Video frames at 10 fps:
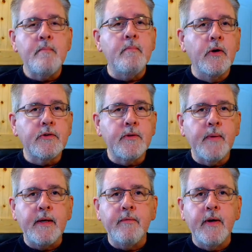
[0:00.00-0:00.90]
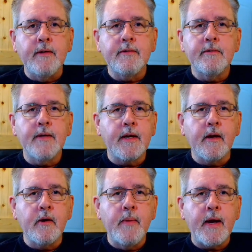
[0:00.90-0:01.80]
Most of my devices, I can
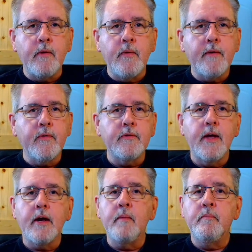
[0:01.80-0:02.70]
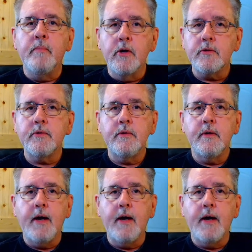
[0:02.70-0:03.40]
go back and reference that on BOOX.